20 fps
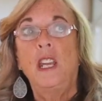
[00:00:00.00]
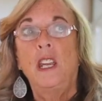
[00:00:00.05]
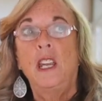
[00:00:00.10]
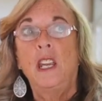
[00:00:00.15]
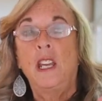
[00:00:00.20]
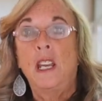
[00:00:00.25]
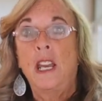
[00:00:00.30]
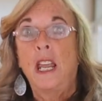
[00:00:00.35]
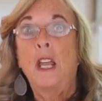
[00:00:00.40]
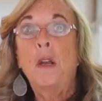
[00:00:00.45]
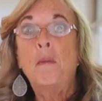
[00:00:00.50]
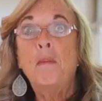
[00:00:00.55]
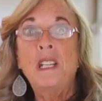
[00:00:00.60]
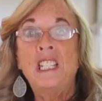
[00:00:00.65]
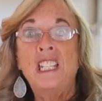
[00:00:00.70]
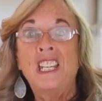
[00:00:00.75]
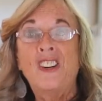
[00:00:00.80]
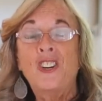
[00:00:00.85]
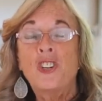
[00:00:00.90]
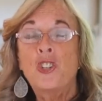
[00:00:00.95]
in enemy
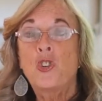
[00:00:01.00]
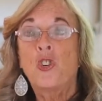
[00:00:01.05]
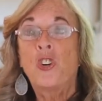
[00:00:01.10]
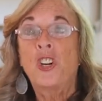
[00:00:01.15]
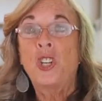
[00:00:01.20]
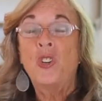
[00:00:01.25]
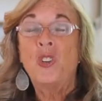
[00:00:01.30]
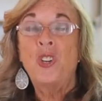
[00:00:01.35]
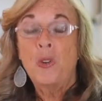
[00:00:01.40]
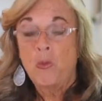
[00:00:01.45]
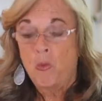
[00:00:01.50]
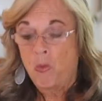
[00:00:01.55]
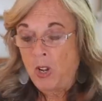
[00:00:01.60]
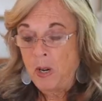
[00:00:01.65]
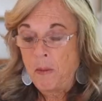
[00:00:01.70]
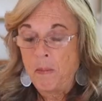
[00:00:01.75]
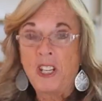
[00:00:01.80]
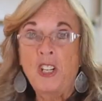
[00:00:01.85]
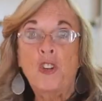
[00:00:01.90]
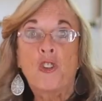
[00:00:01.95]
territory, you didn't want
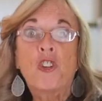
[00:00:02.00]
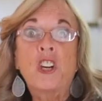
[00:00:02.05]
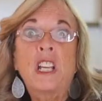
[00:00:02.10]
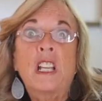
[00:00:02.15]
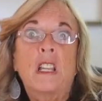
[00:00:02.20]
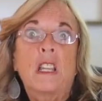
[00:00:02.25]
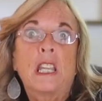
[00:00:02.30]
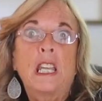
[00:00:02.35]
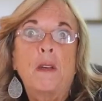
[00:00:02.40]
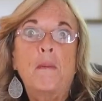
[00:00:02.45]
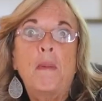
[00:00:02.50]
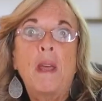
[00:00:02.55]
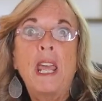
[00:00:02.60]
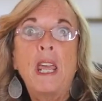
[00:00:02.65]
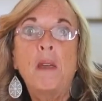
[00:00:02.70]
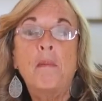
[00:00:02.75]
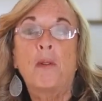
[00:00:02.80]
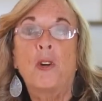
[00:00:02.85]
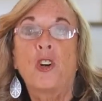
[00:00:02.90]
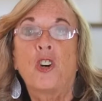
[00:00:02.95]
to be crinkling
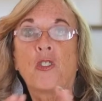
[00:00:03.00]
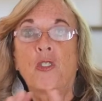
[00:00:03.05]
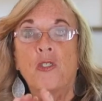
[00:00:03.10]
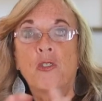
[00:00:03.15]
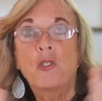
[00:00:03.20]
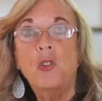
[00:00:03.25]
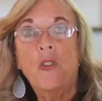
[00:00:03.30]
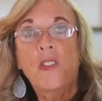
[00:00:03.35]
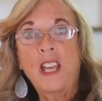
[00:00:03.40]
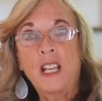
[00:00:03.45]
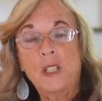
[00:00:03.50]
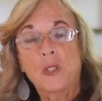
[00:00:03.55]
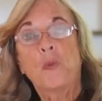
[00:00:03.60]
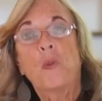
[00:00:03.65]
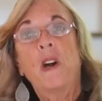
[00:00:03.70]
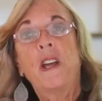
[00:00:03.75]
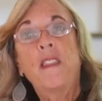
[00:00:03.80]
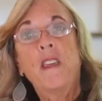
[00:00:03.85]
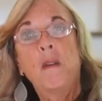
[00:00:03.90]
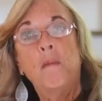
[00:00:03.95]
paper, so that's
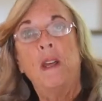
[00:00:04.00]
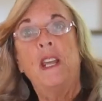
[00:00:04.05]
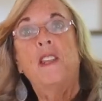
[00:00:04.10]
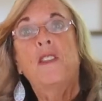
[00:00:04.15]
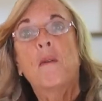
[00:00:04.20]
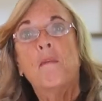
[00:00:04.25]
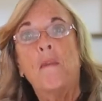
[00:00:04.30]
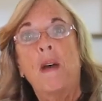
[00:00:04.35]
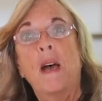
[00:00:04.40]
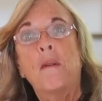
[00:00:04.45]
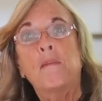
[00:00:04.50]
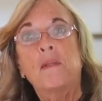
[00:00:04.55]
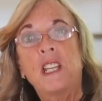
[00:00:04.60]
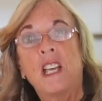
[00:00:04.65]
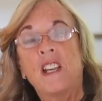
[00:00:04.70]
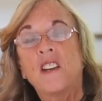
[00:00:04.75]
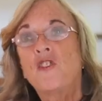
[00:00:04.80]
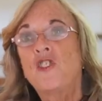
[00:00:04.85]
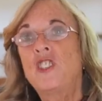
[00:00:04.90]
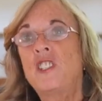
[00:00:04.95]
why they made the maps
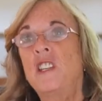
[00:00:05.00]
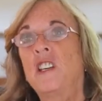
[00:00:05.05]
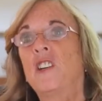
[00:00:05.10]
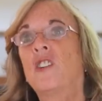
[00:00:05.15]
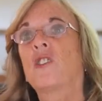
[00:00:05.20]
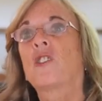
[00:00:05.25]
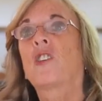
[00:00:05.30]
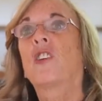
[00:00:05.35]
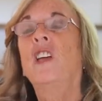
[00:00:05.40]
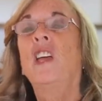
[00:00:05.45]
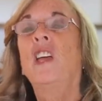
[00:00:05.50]
out of silk.